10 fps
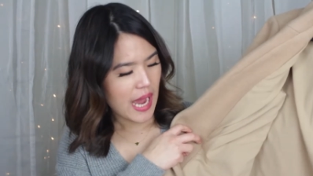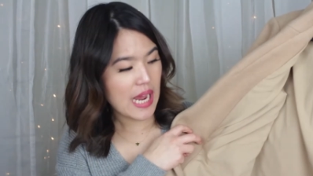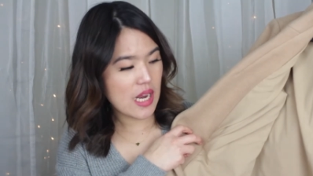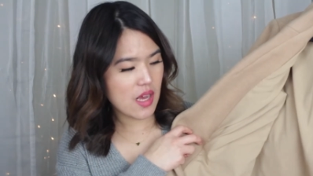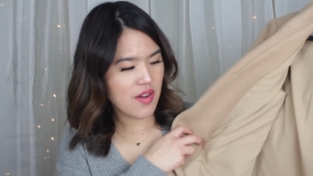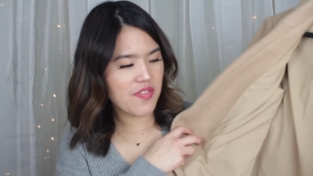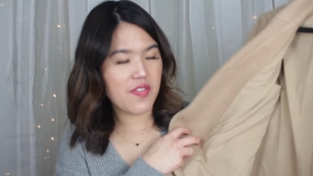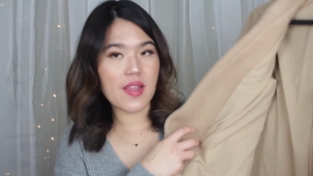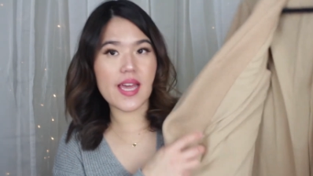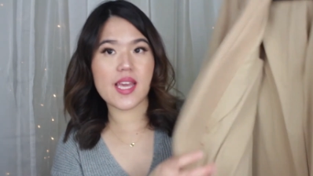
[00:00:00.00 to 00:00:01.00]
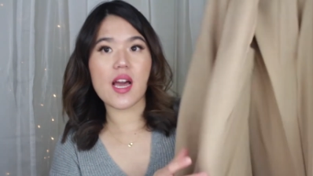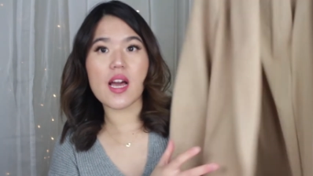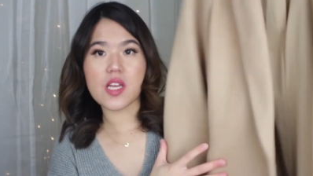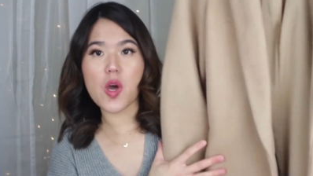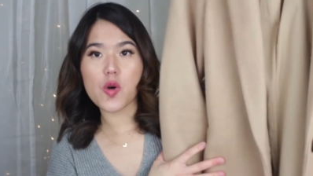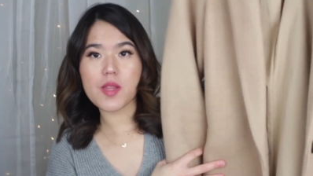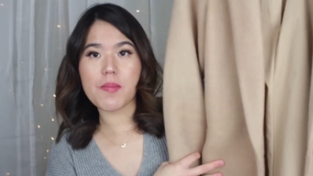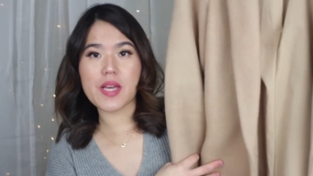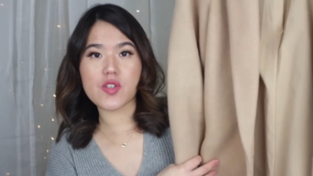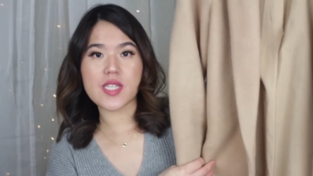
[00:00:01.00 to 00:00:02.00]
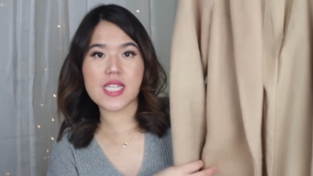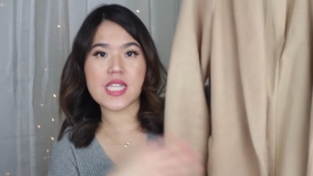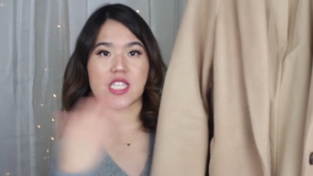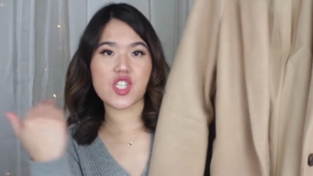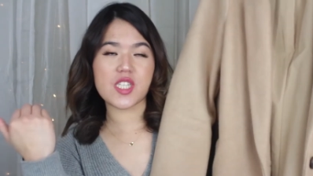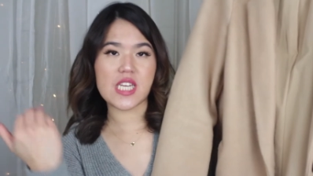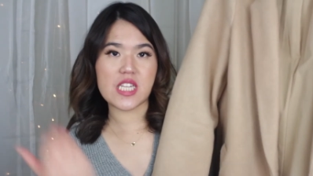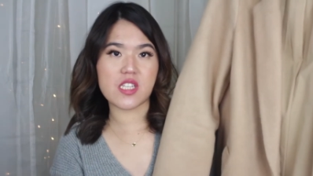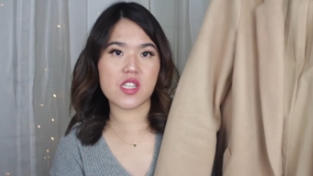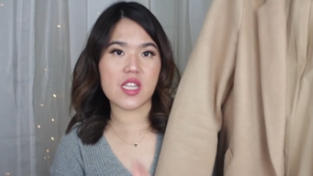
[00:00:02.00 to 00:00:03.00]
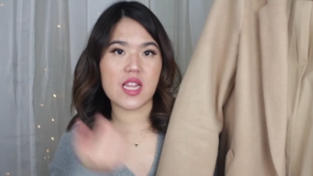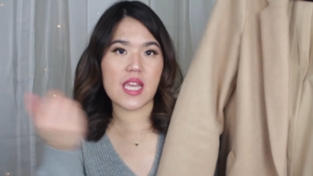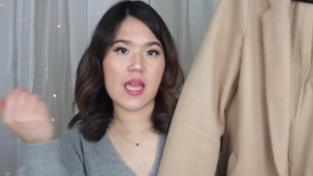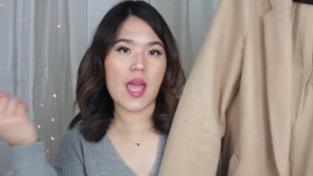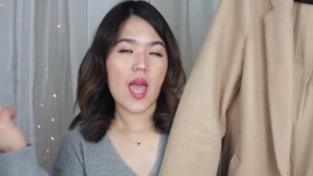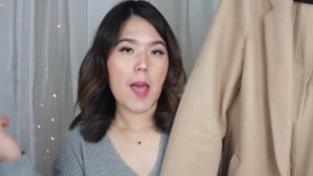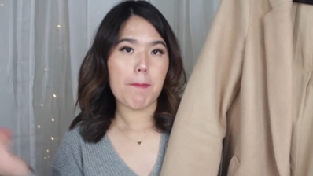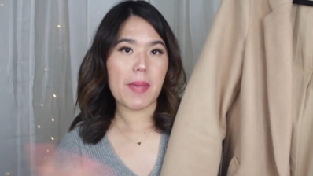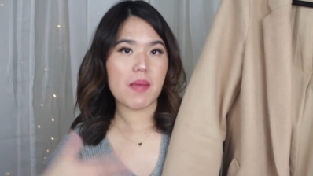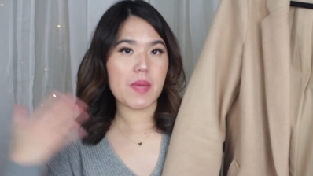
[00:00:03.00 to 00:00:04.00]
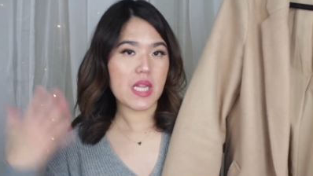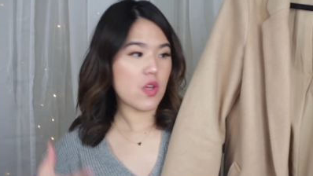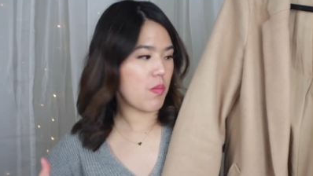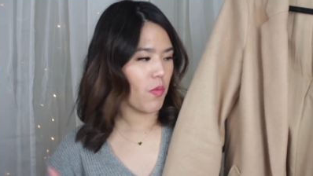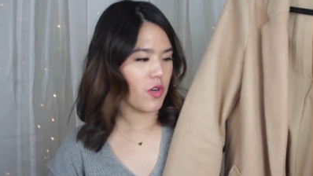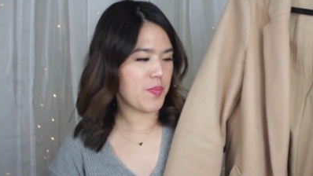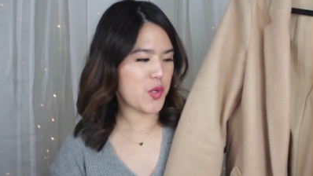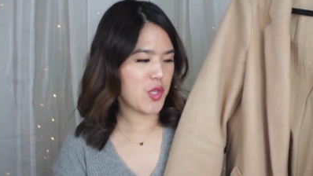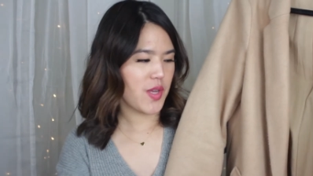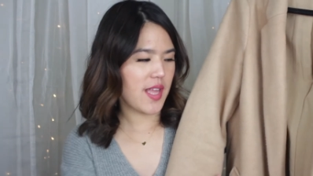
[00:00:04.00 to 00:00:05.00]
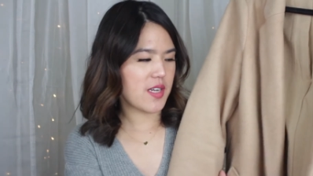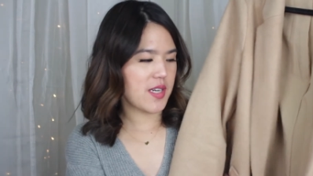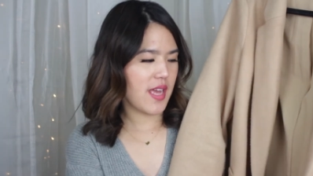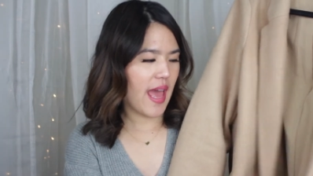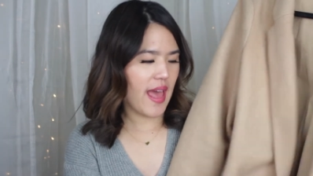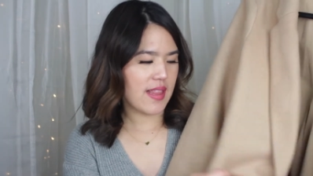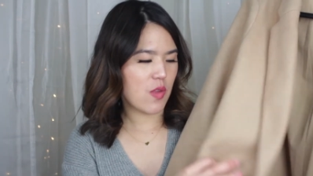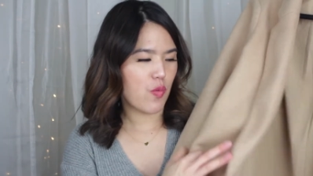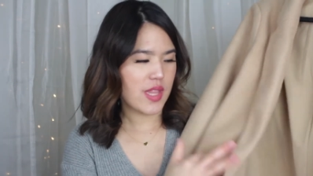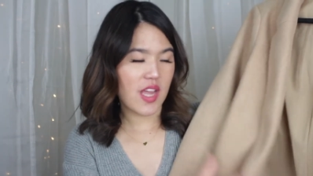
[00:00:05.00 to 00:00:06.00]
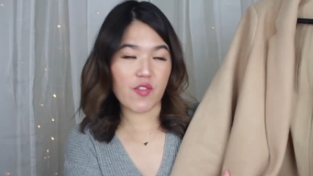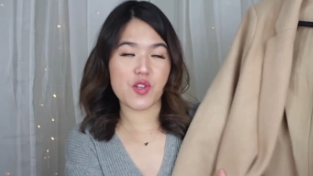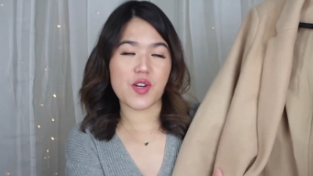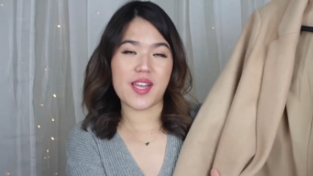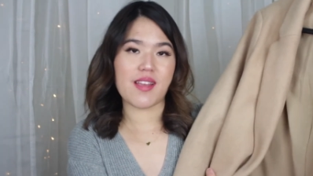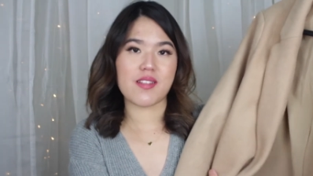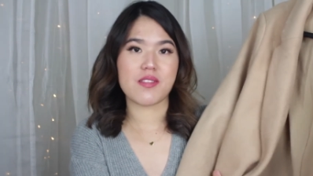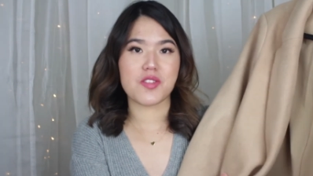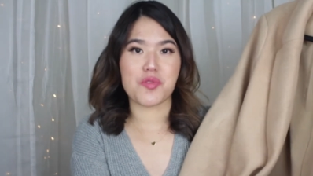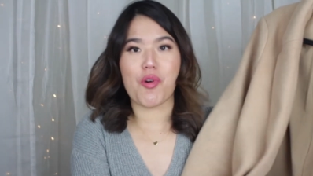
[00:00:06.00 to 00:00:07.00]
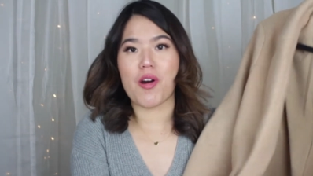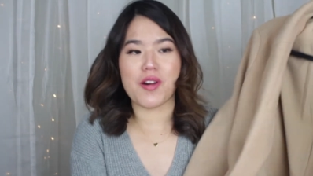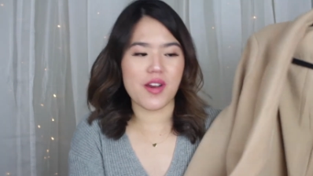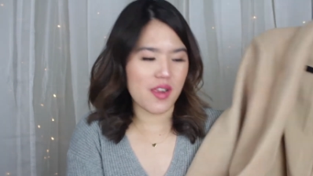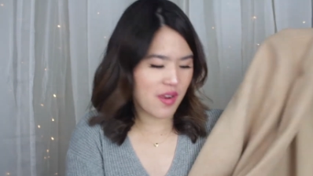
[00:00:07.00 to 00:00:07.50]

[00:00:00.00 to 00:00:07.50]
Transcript: I love like a coat because it just instantly make me look more put together and without trying too hard.